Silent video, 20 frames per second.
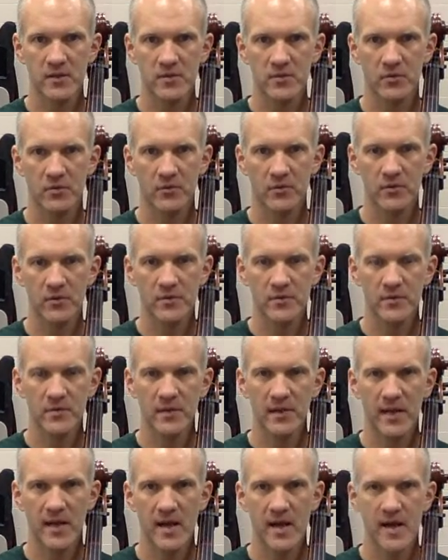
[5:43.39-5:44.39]
my
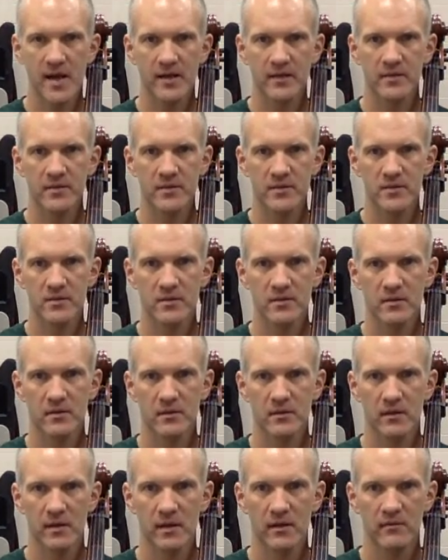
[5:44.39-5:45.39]
shoulder's relaxed.